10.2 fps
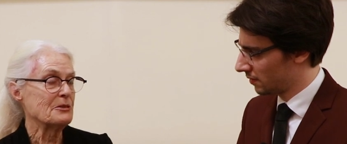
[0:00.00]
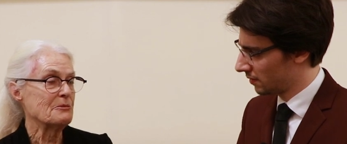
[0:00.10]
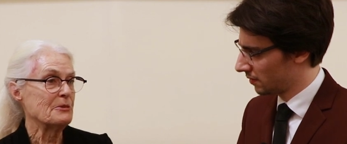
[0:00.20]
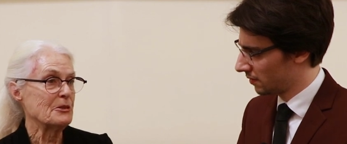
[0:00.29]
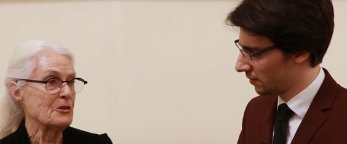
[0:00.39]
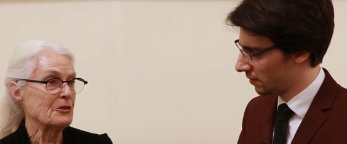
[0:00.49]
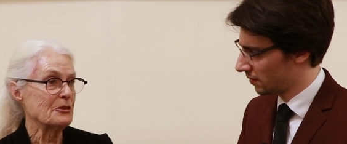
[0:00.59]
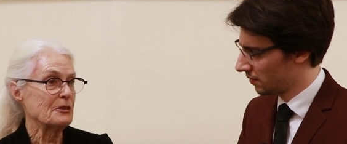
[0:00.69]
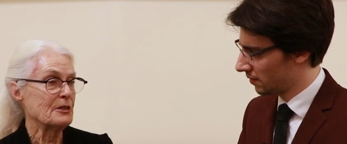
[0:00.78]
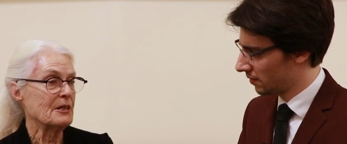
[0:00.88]
Speaker 1: in a
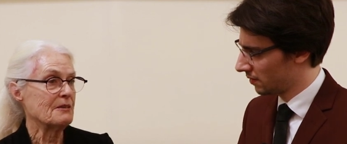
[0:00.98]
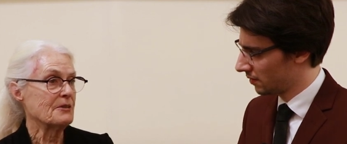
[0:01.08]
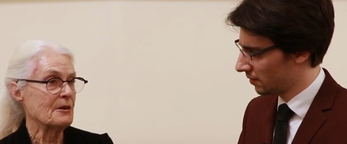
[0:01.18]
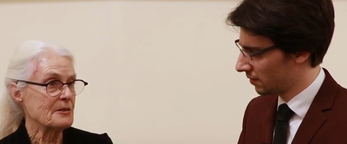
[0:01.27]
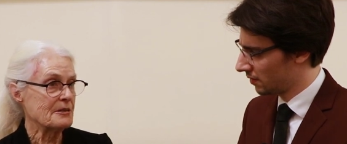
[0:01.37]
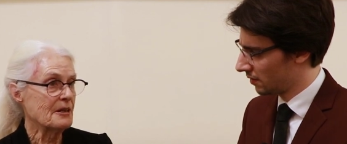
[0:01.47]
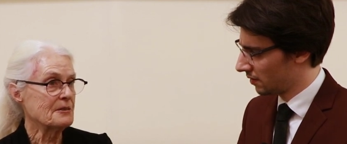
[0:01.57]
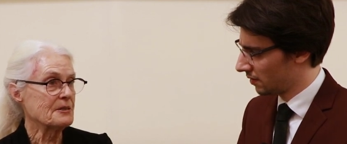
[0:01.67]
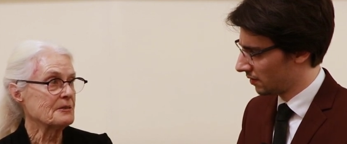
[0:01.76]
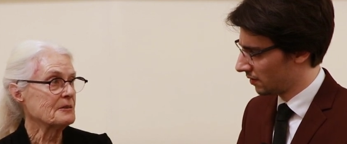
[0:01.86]
merger of
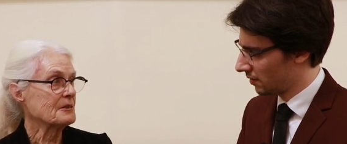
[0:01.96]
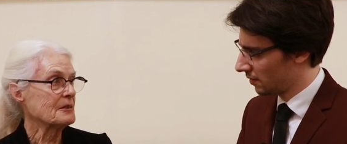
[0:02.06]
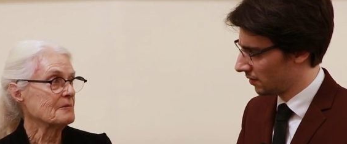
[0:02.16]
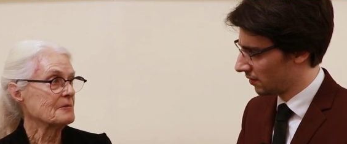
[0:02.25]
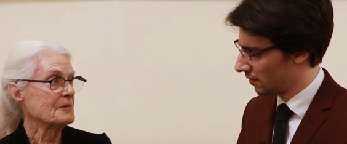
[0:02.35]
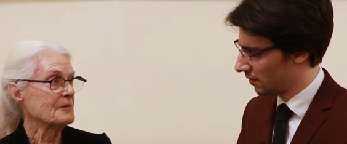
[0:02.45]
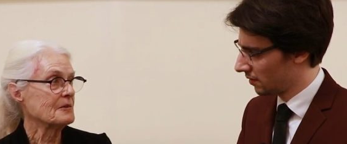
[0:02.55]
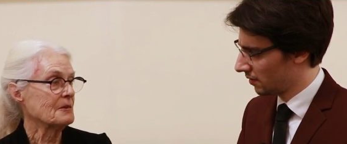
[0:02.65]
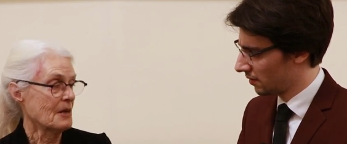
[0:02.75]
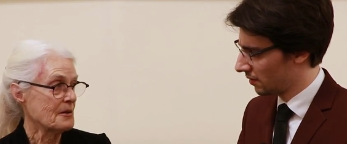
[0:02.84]
horizontal
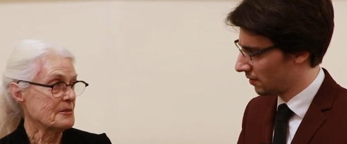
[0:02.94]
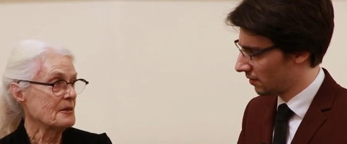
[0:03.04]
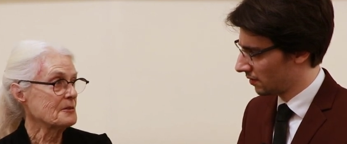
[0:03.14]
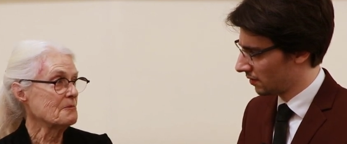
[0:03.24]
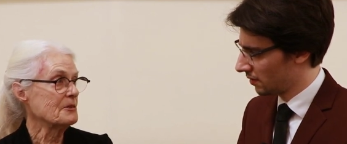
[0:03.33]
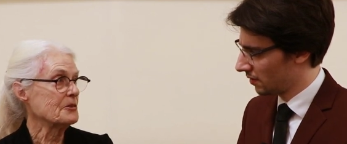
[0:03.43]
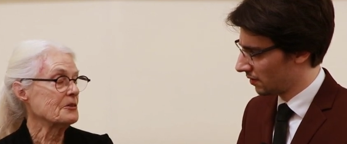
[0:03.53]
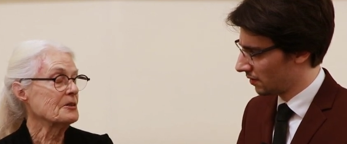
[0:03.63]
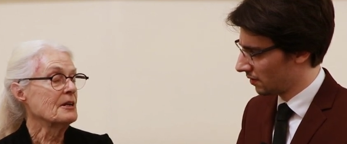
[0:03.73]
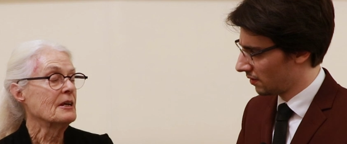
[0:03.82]

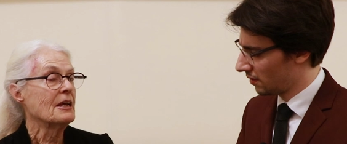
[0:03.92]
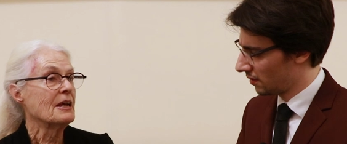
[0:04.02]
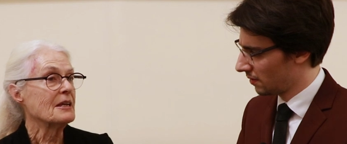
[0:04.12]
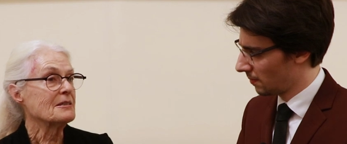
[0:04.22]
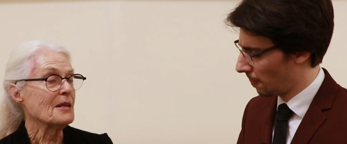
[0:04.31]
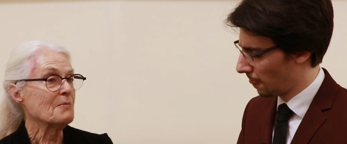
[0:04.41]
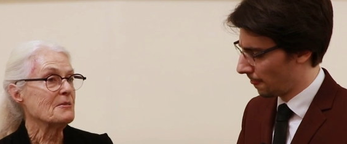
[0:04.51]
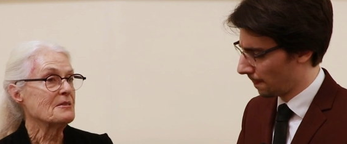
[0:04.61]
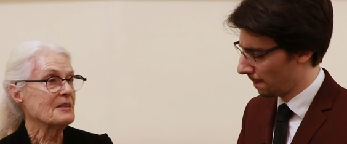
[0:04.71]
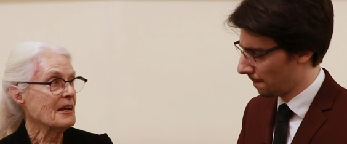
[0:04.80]
merger, except
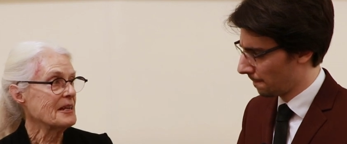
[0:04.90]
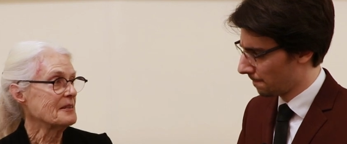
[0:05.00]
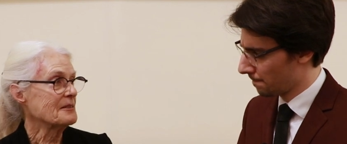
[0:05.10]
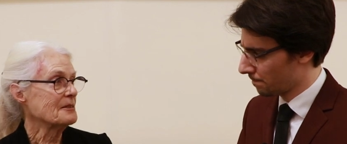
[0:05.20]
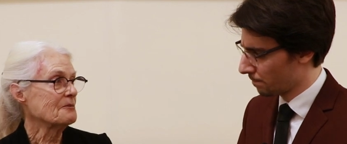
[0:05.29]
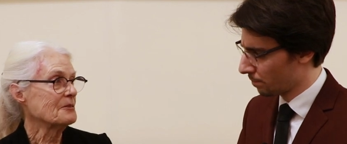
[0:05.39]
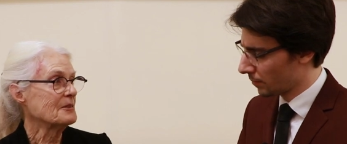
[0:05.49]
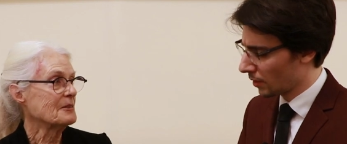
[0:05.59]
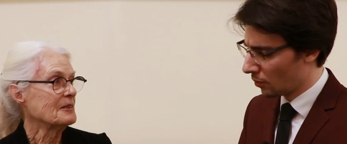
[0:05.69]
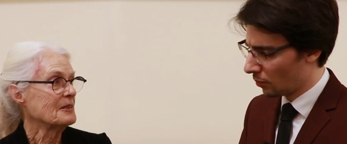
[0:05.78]
the sign is
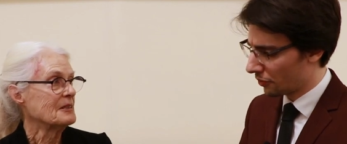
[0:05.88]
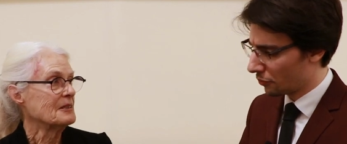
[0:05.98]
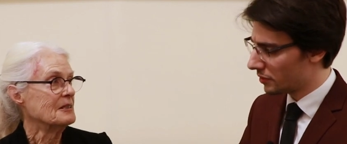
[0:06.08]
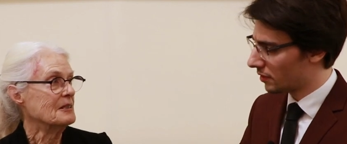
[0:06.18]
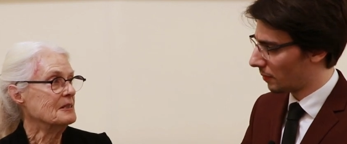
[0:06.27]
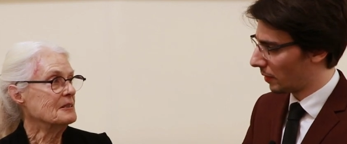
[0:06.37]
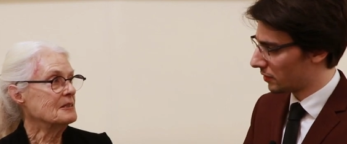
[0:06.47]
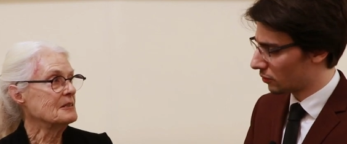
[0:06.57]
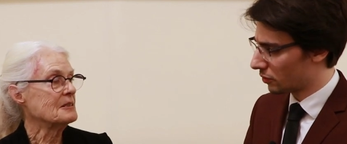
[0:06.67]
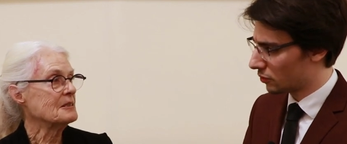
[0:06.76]
different.
Speaker 2: Well, the reason I'm
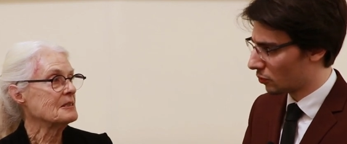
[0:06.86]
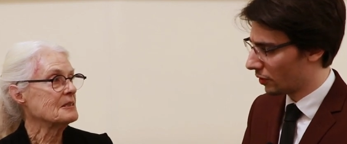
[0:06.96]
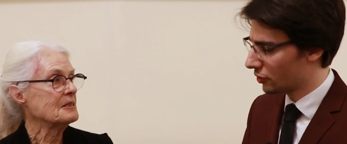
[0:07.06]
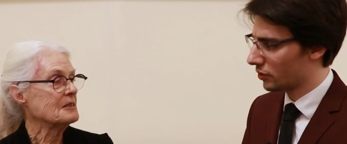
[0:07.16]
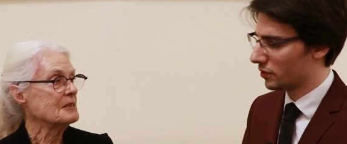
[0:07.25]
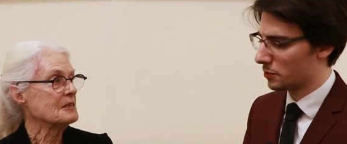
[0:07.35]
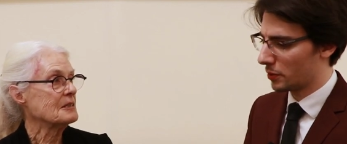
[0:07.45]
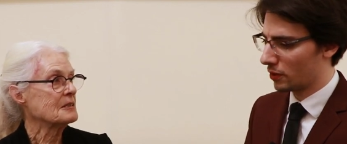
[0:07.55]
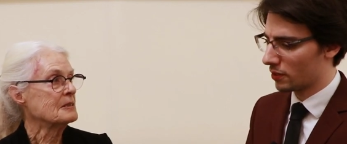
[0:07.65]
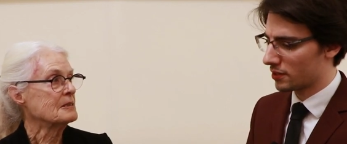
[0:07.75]
asking this question is
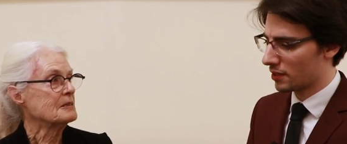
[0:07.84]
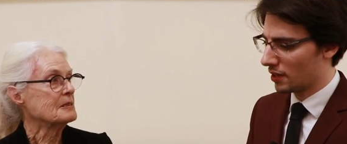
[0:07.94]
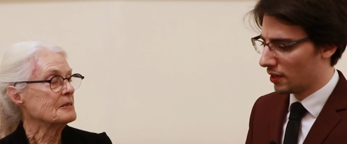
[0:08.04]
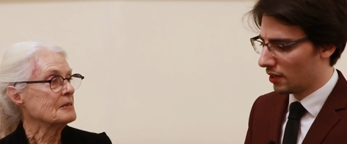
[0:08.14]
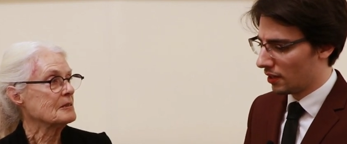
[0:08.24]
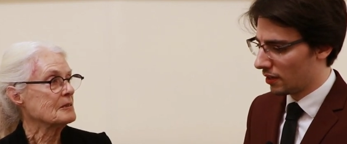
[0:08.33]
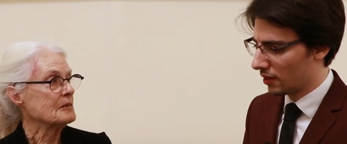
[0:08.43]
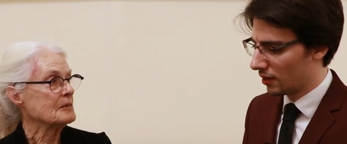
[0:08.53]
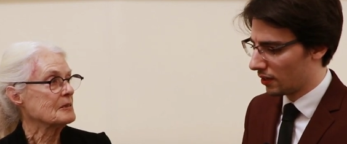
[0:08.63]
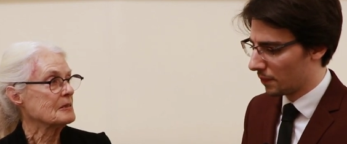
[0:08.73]
because
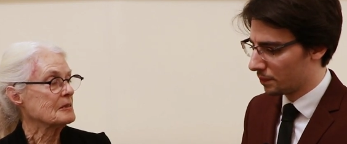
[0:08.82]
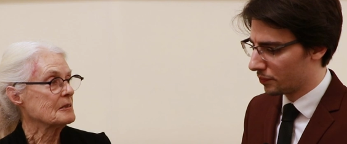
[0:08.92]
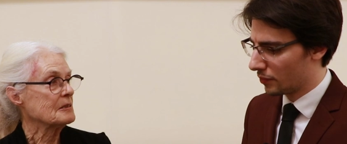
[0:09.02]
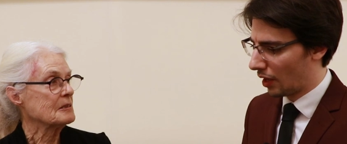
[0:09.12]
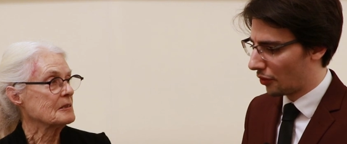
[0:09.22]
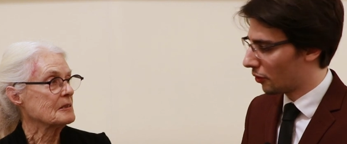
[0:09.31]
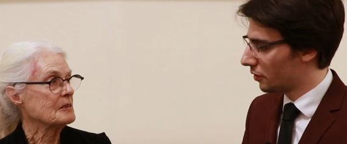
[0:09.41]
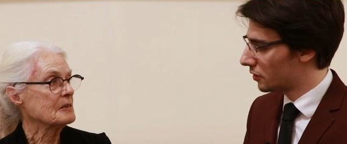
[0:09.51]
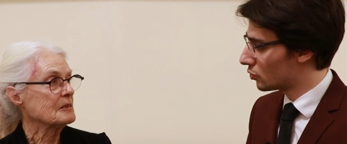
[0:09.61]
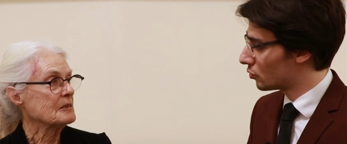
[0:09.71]

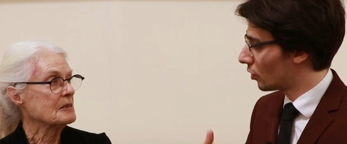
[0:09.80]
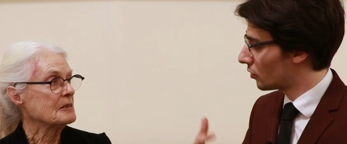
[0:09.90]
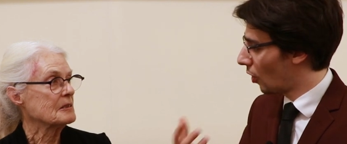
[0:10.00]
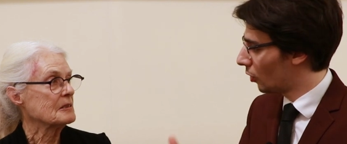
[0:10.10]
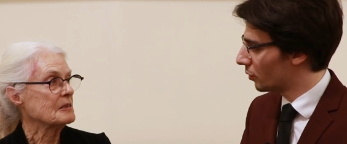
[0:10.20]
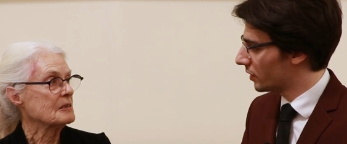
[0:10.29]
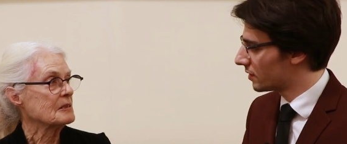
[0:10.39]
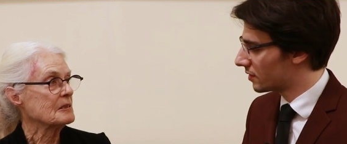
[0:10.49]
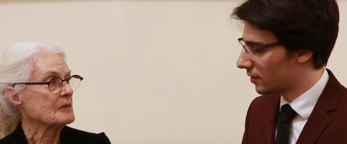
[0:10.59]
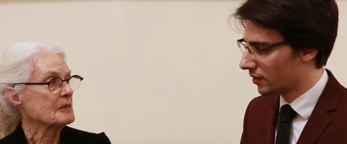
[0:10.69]
authorities do not
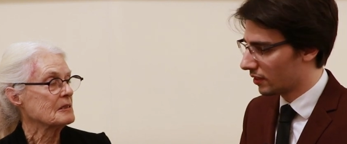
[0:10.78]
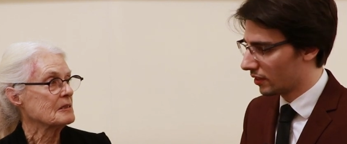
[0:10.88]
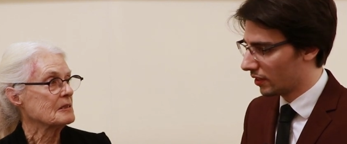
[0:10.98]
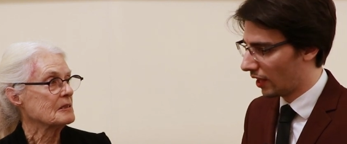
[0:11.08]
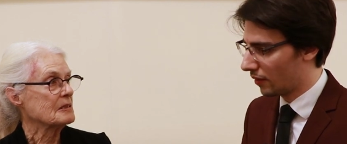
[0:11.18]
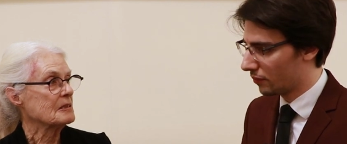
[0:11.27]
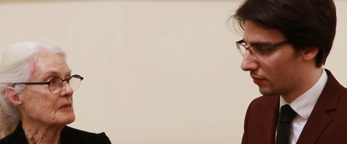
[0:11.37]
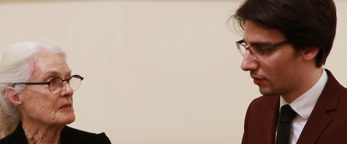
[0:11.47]
always have